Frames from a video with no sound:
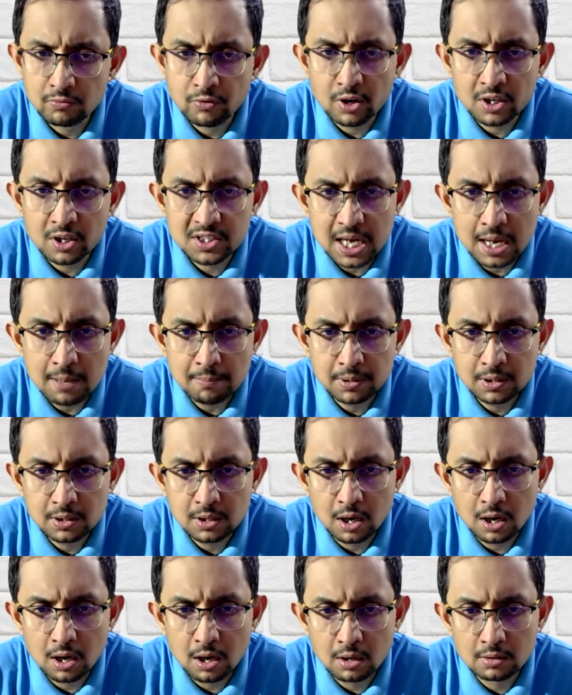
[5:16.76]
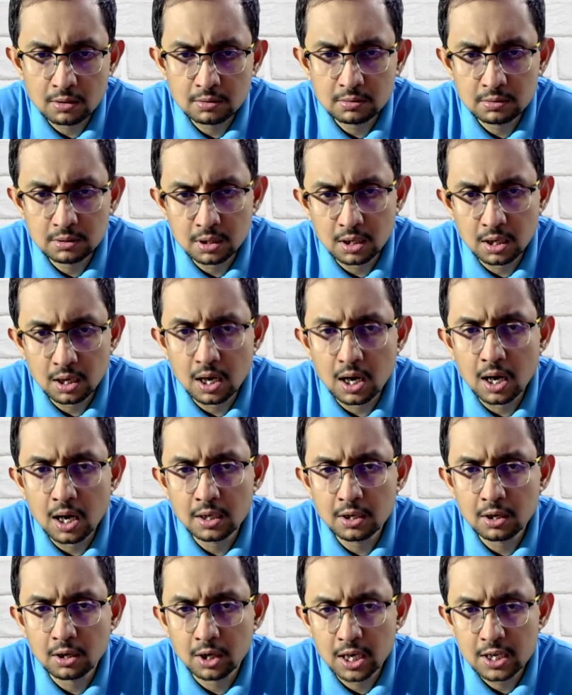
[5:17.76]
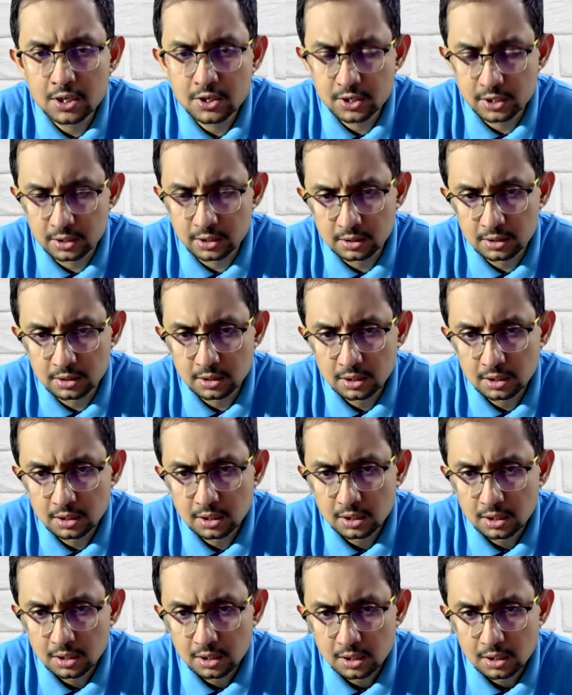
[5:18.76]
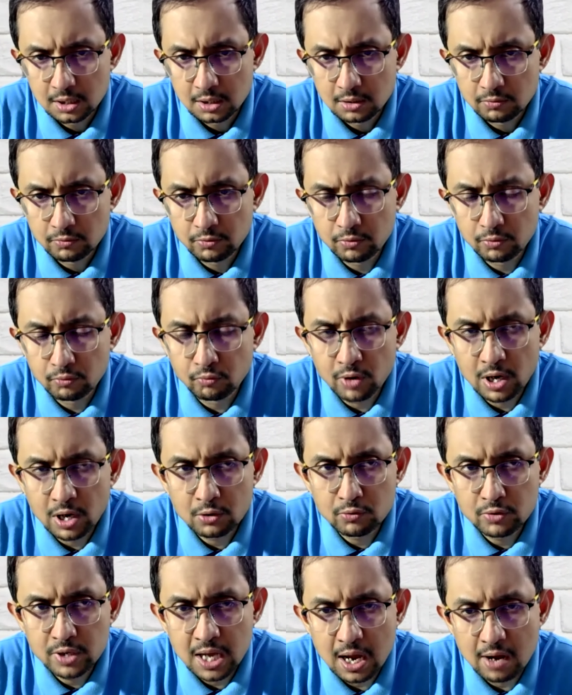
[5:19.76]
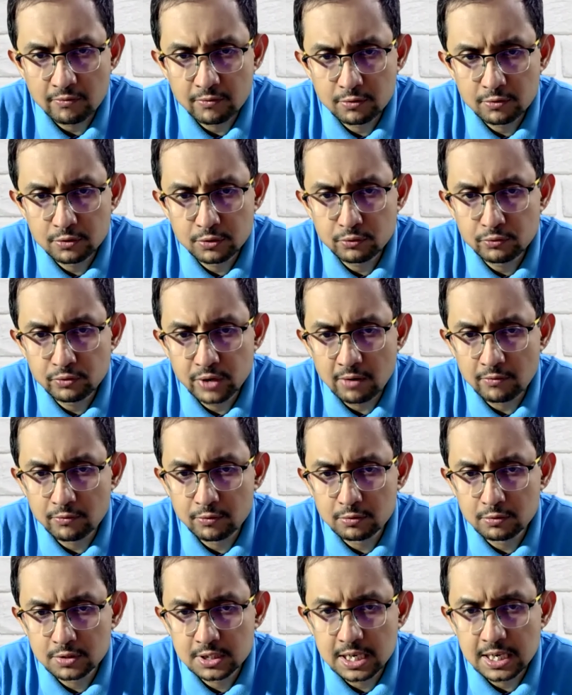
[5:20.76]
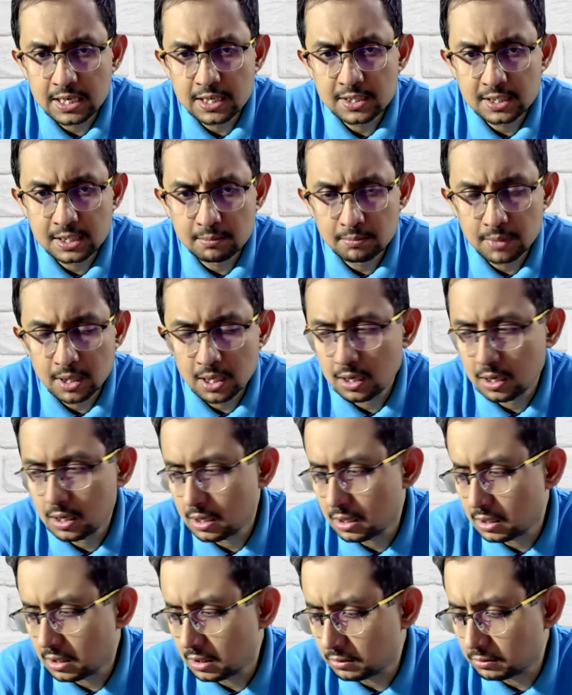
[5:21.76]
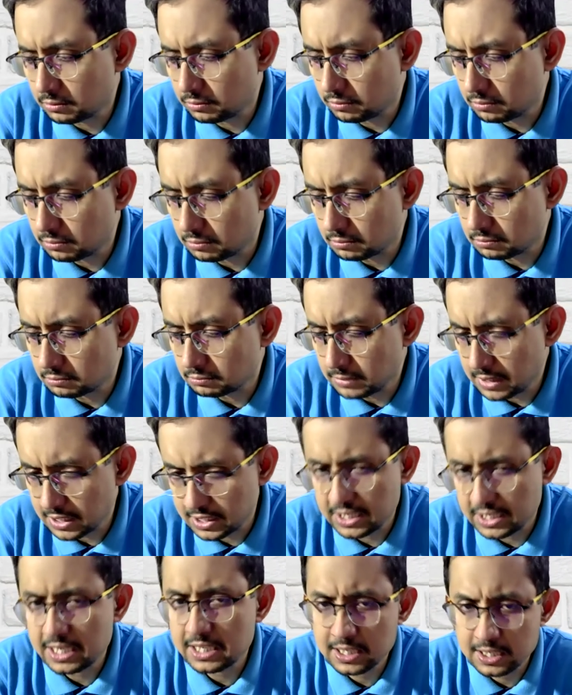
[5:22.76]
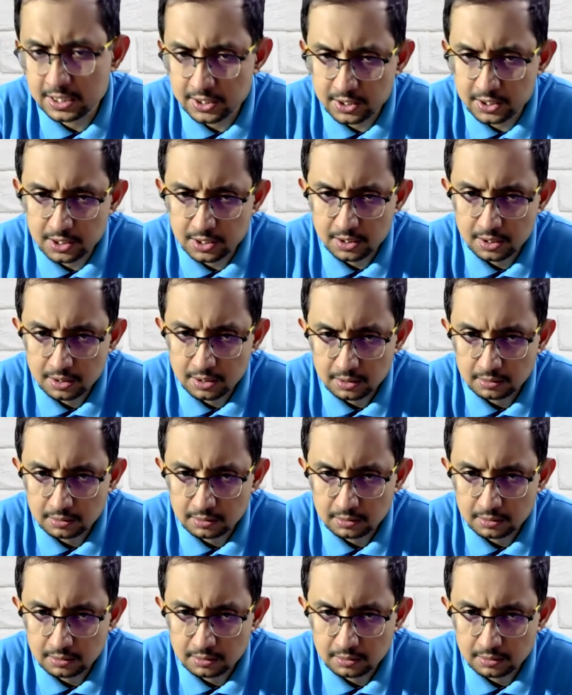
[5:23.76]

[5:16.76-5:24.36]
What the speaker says: For example, on occasion, what we have to do, we have to send some messages.